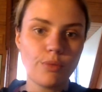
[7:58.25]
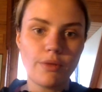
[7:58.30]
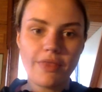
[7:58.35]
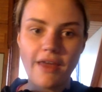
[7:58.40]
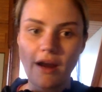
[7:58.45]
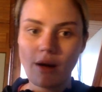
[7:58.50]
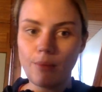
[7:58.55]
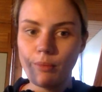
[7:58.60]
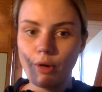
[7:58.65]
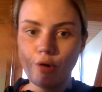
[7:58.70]
with
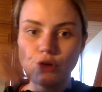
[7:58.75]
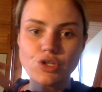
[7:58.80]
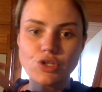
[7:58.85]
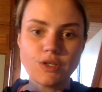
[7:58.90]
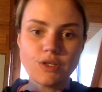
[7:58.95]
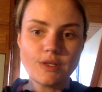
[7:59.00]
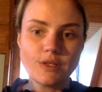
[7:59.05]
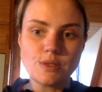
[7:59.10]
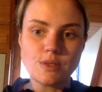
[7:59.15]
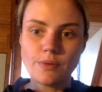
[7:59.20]
our
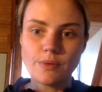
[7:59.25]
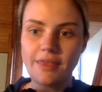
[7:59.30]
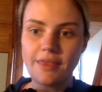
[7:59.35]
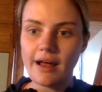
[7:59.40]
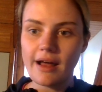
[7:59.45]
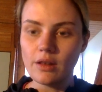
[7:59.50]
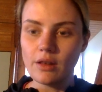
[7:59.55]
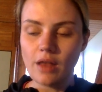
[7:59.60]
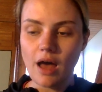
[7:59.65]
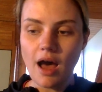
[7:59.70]
emotions, with
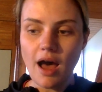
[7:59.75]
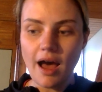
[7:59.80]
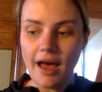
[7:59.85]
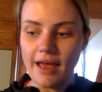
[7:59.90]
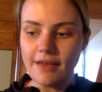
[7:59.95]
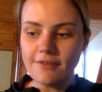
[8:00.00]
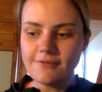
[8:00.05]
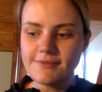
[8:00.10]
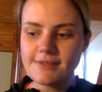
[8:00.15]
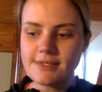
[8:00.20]
our
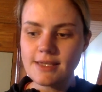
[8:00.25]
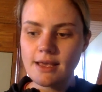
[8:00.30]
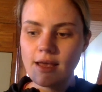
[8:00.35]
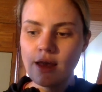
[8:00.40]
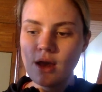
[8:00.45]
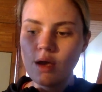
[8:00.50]
lives,